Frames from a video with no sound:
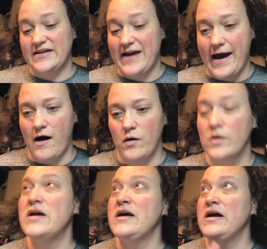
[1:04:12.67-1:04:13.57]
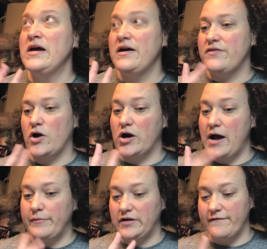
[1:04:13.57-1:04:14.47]
now there are a
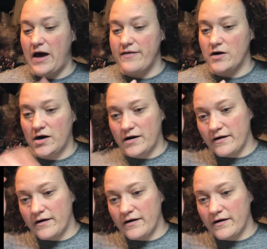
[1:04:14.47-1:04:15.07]
couple of other